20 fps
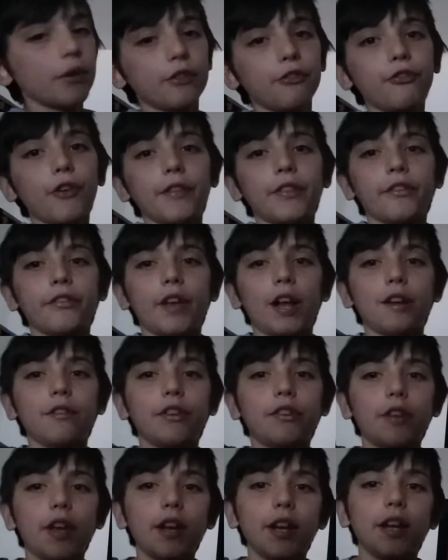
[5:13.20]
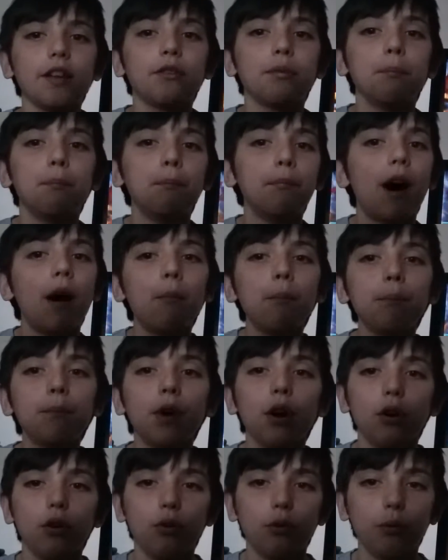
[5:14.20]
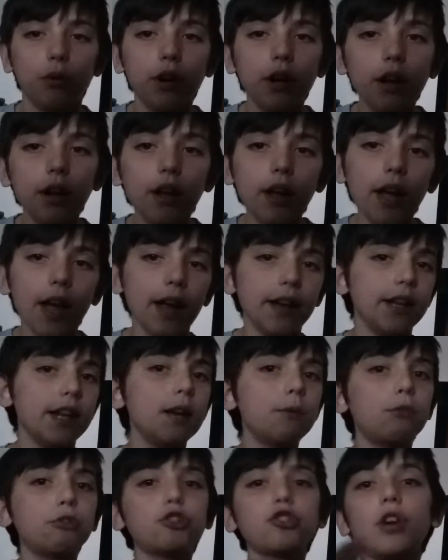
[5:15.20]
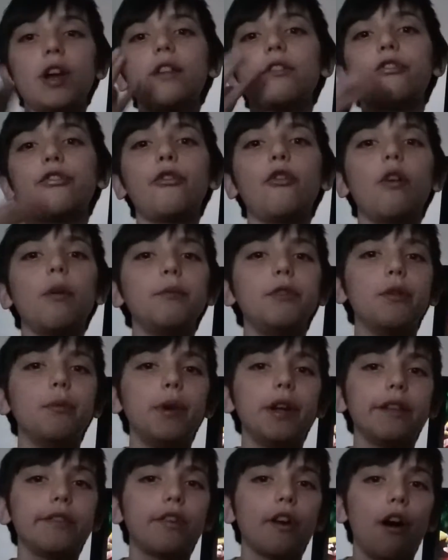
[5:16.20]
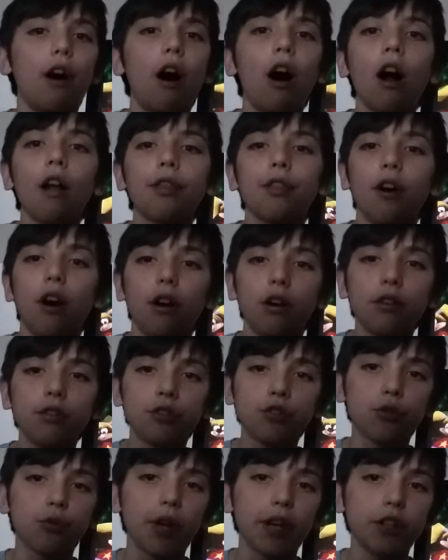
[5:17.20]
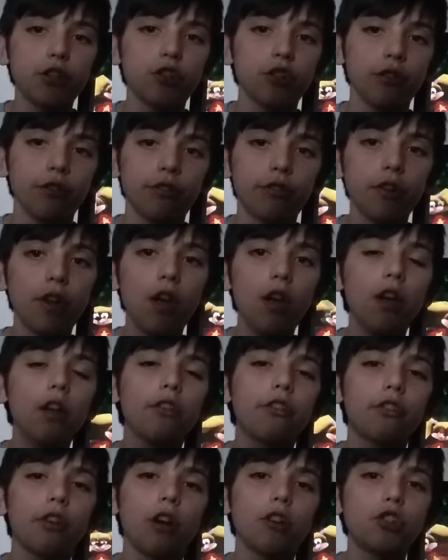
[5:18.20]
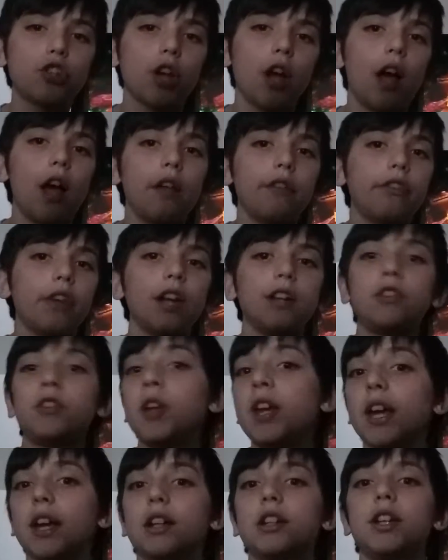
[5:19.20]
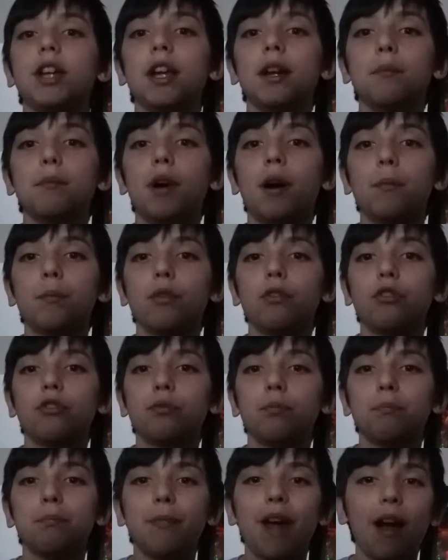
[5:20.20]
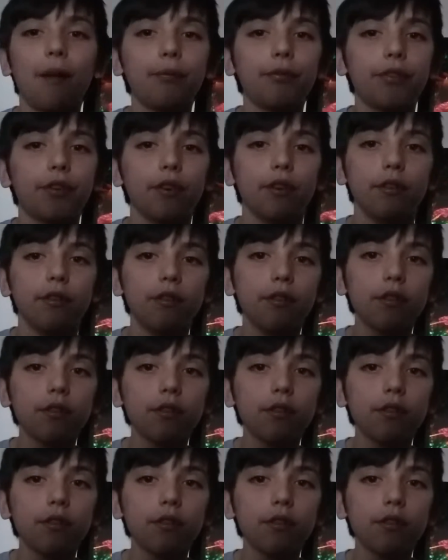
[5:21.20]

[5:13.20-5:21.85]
with feathers out of his head is Mumbo, and he will transform you into other creatures, such as a tick in Mumbo's Mountain,